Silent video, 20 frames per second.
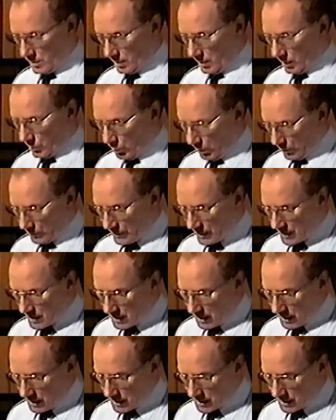And what this
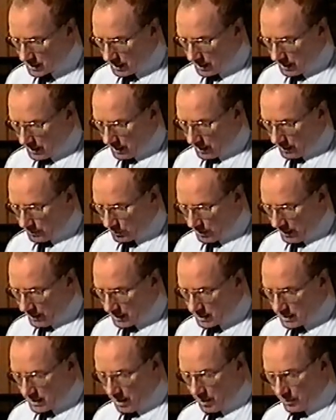does, it
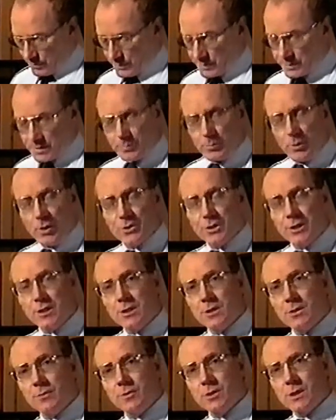breaks down the
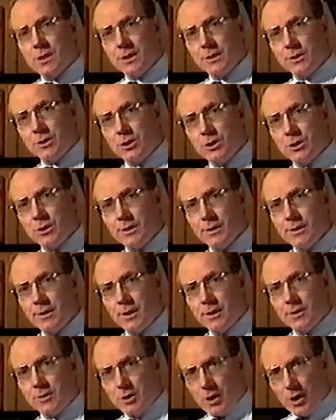deposits of sludge
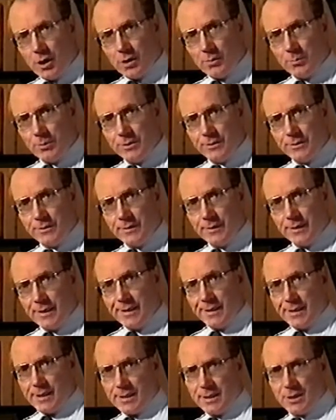and carbon
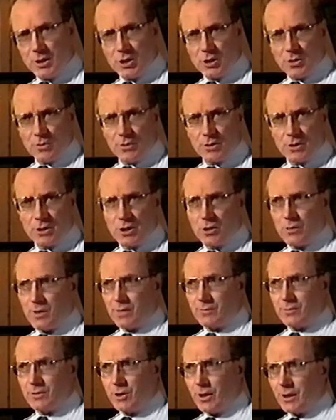and ensures that you
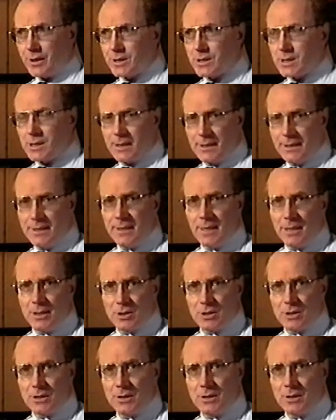have a nice clean
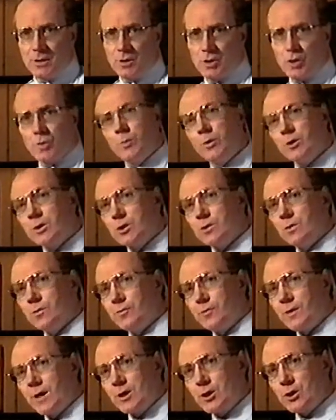engine to put your
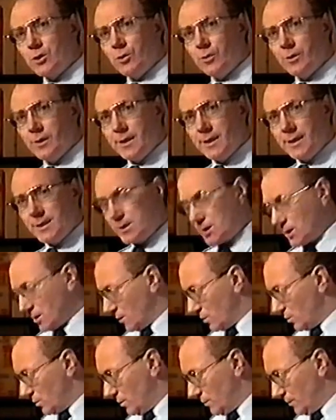fresh oil
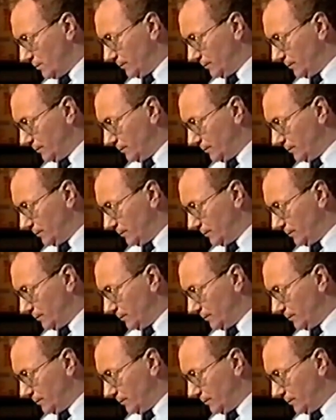into.